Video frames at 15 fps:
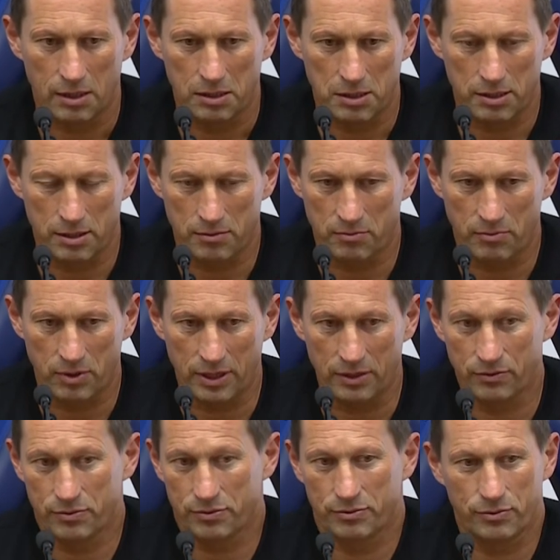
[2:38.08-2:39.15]

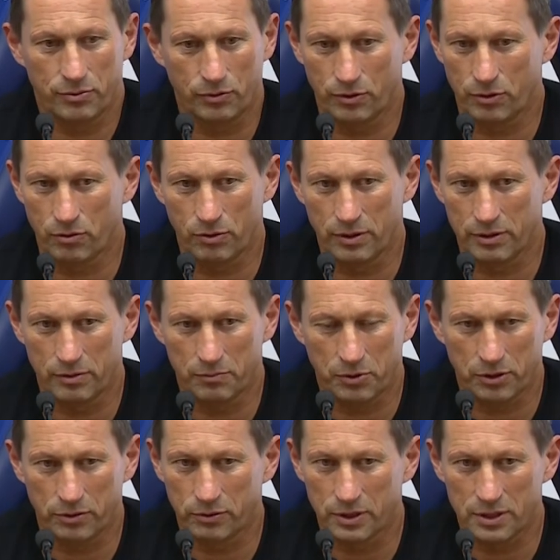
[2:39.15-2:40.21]
and you know, in the
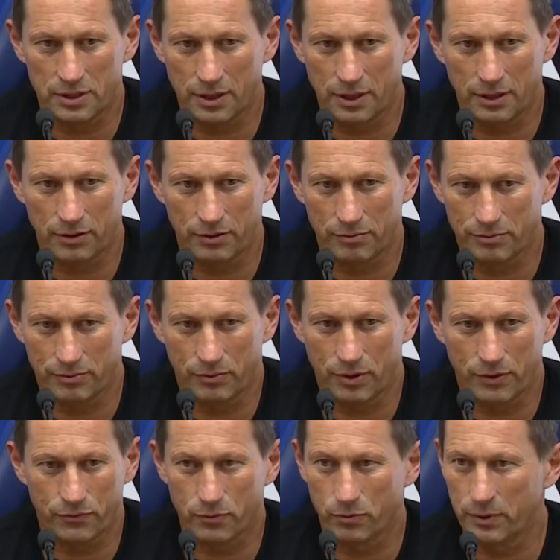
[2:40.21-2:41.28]
Portuguese league you
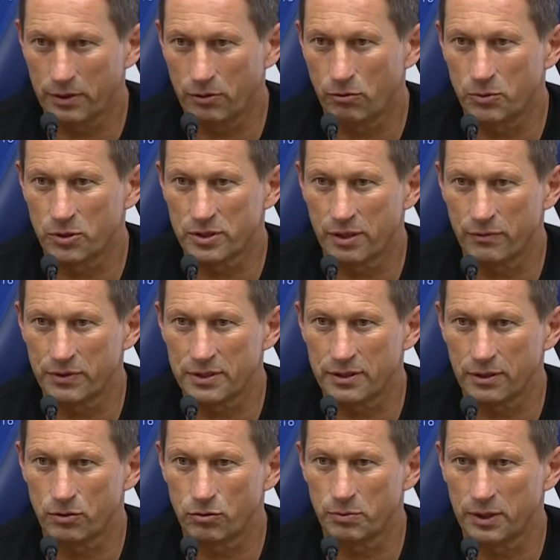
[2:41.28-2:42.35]
have to win almost
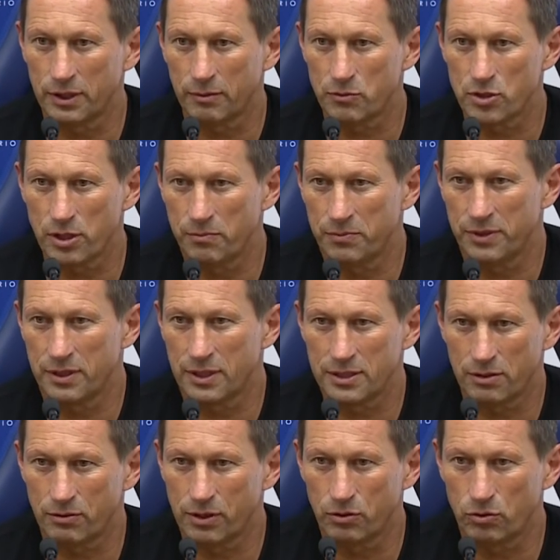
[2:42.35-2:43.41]
everything to become champion. That's
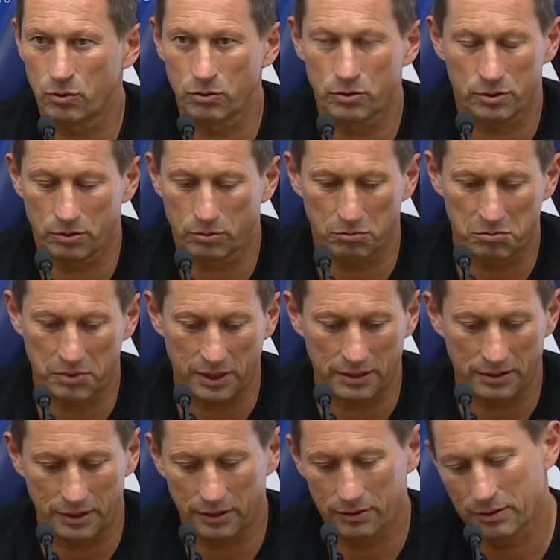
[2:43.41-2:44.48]
our goal. So I
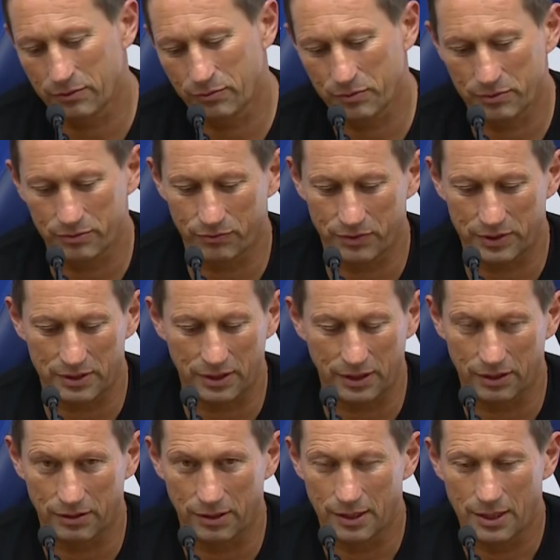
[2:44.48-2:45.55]
think we
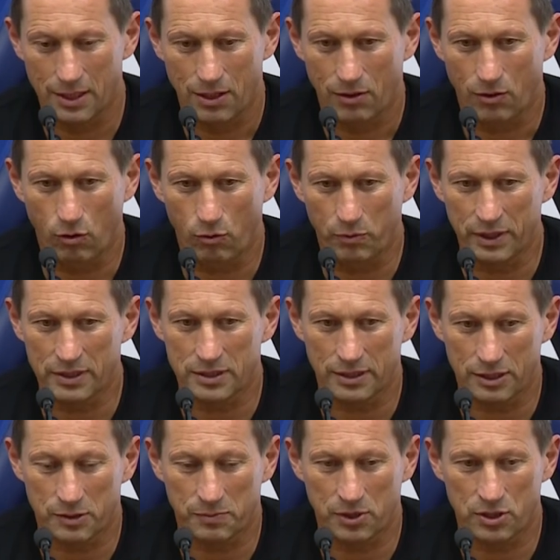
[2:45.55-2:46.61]
see always,
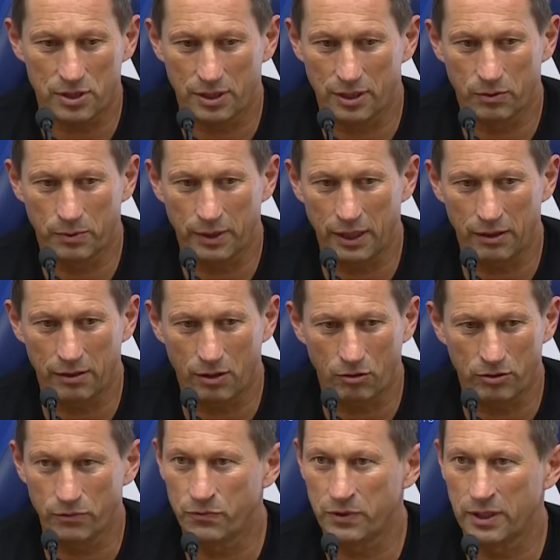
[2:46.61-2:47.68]
especially away, how
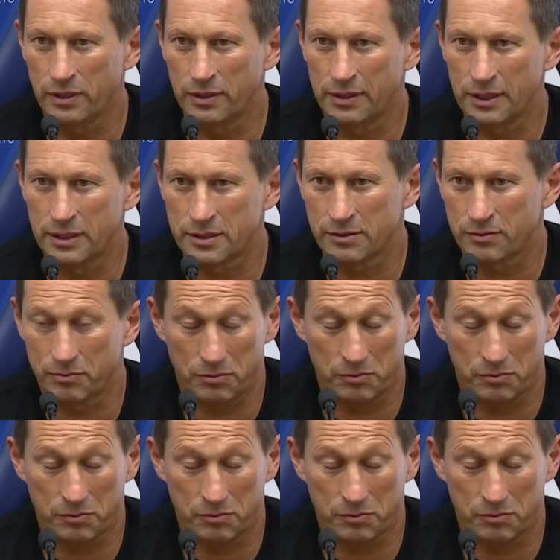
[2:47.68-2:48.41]
difficult it is.